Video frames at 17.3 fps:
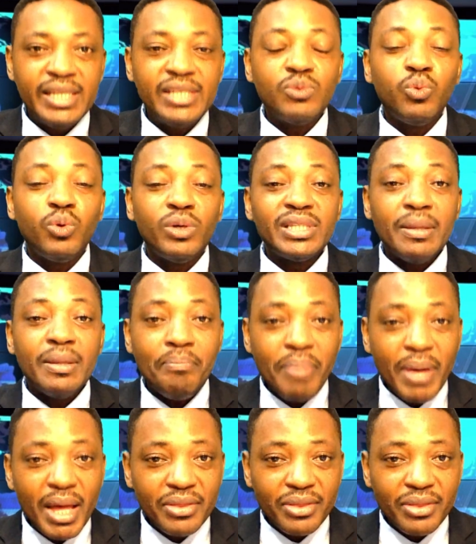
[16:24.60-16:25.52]
This was the
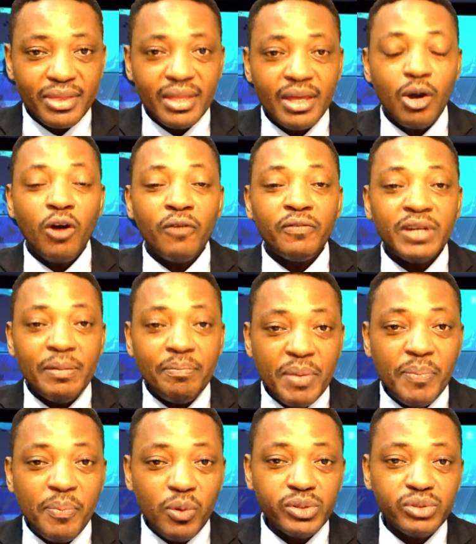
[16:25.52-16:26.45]
birth of the
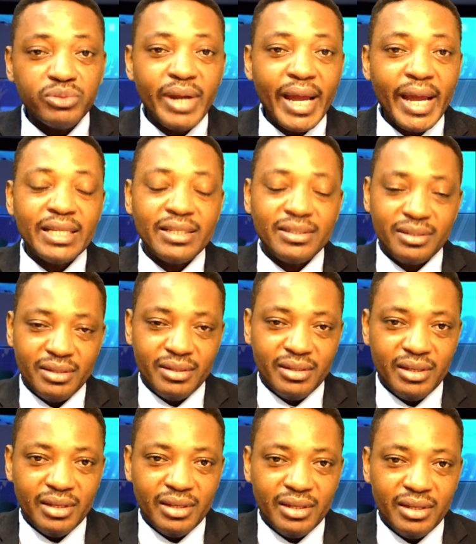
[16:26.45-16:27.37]
people's right,
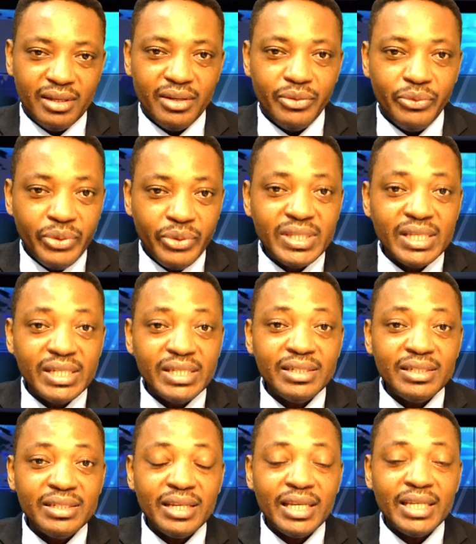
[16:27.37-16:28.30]

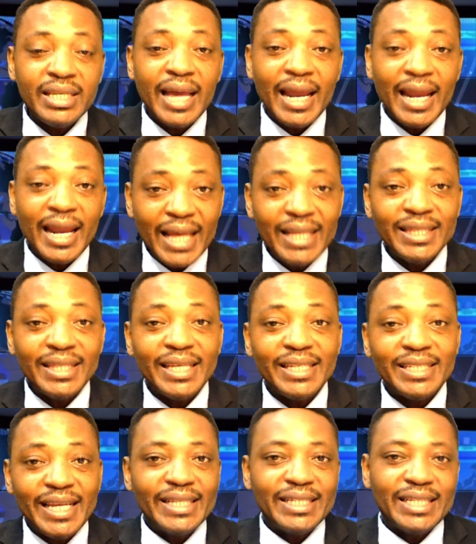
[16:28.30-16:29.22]
written in the
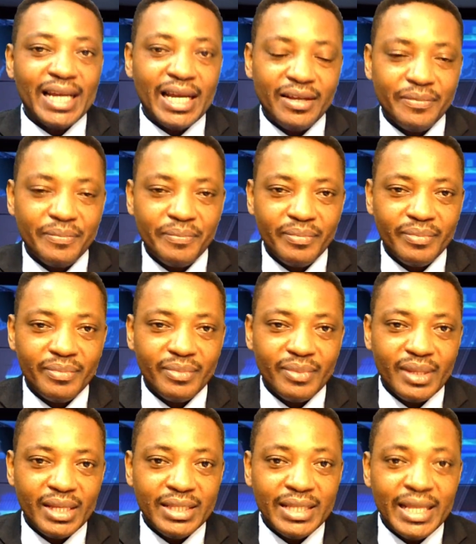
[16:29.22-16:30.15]
Atlantic Charter,
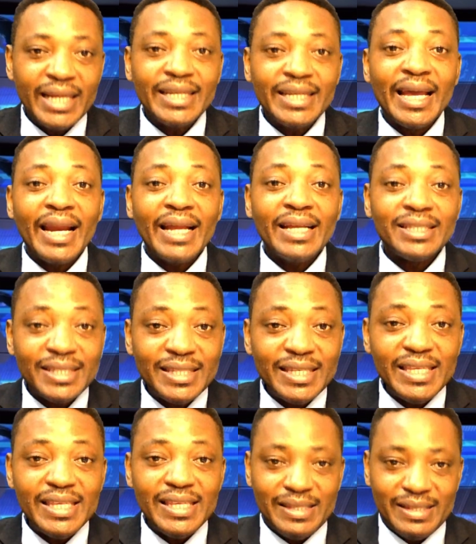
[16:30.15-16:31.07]
that
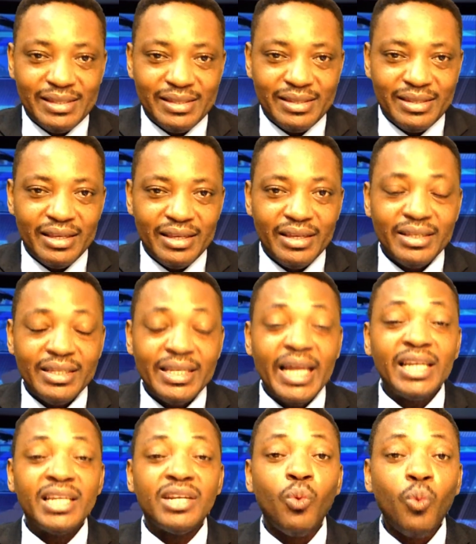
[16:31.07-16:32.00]
guarantees
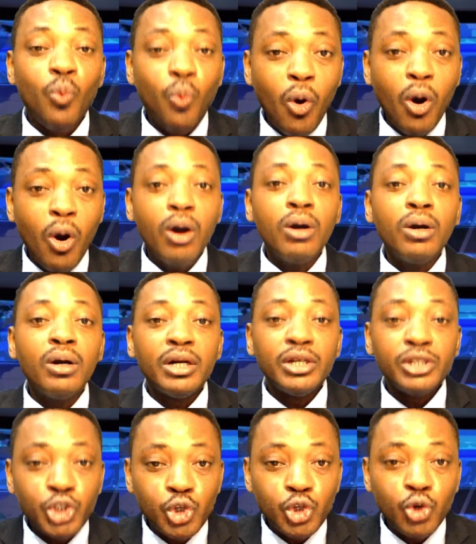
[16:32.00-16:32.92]
that the war
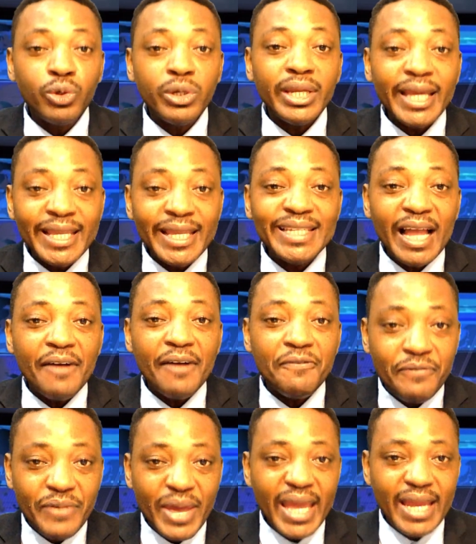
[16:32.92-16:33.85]
should
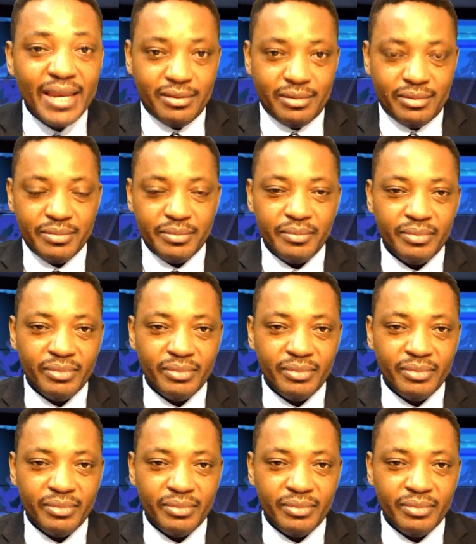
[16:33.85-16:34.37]
intervene